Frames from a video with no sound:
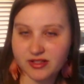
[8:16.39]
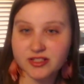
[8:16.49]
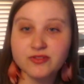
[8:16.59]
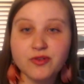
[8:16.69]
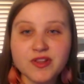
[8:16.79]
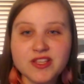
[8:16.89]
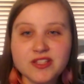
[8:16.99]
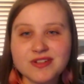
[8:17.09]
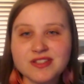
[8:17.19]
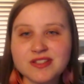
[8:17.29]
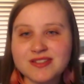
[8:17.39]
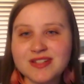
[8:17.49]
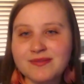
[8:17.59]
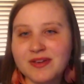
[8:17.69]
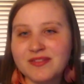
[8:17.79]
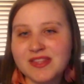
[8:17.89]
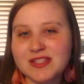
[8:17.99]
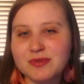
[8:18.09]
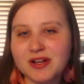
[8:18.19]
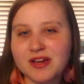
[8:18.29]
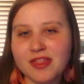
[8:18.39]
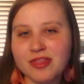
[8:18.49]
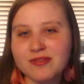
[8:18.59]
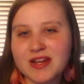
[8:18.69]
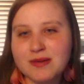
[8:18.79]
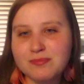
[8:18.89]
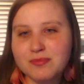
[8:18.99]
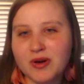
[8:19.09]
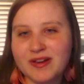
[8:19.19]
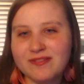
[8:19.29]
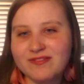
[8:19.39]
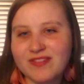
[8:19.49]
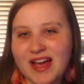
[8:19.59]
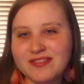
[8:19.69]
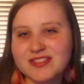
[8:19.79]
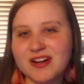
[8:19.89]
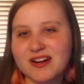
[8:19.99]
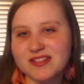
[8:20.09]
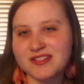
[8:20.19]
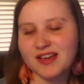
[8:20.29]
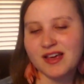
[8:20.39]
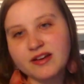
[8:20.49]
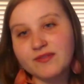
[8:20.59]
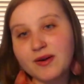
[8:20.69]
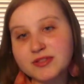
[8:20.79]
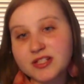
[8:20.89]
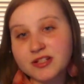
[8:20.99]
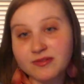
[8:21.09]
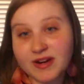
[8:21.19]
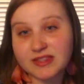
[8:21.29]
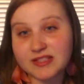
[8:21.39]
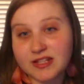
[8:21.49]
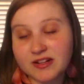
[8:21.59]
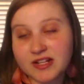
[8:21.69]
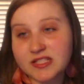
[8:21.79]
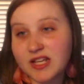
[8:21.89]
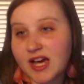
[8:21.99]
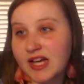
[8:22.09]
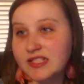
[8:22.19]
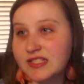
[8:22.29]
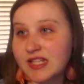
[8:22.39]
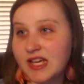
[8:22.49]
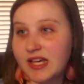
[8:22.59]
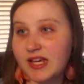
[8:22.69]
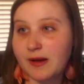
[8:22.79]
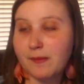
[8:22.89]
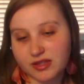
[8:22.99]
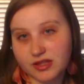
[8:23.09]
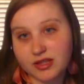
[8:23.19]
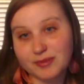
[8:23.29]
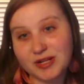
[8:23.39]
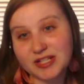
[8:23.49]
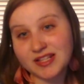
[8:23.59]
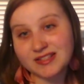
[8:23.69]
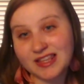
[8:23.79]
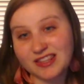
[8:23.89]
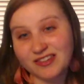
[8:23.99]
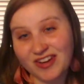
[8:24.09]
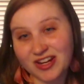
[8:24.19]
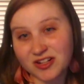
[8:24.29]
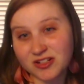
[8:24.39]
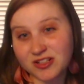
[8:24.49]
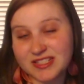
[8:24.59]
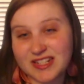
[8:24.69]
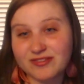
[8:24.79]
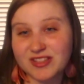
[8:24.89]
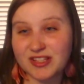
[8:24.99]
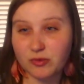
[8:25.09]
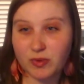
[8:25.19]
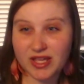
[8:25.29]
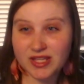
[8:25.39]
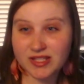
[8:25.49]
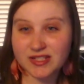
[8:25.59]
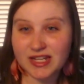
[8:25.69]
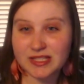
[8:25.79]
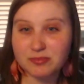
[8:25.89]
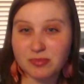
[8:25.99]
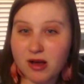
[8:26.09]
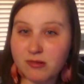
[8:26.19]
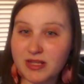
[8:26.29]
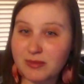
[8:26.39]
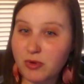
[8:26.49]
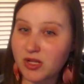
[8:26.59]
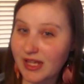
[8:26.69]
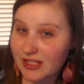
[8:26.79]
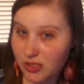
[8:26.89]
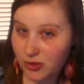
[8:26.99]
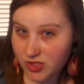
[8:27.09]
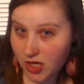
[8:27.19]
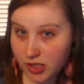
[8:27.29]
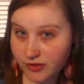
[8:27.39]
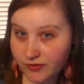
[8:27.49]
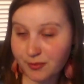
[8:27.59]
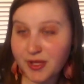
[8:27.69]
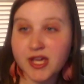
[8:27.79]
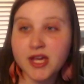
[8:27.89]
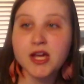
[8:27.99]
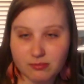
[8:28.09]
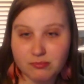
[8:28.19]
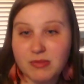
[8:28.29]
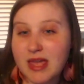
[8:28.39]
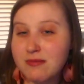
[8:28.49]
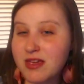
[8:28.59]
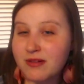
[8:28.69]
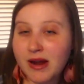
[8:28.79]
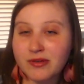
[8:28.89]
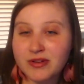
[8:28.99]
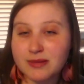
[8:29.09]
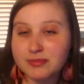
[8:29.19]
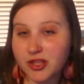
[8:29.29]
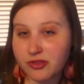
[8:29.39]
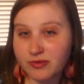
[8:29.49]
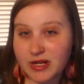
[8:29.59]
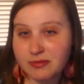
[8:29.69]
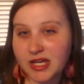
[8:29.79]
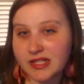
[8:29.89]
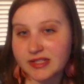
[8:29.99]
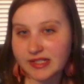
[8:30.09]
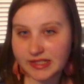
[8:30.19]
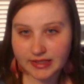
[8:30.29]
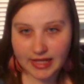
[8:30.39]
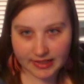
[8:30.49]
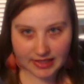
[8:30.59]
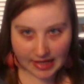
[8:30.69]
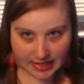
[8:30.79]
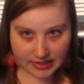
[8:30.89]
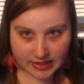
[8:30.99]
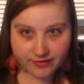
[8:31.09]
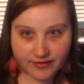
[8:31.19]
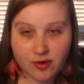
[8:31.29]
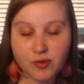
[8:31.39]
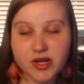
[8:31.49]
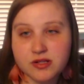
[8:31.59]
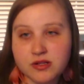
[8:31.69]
So for these reasons, I'm giving this book 3.5 stars. If I was gonna rate the series, I'd say The Princess and the Fangirl is definitely the weakest. It's probably more like 2 stars for me. Maybe rounded up to 3 because I did like the ending of that one.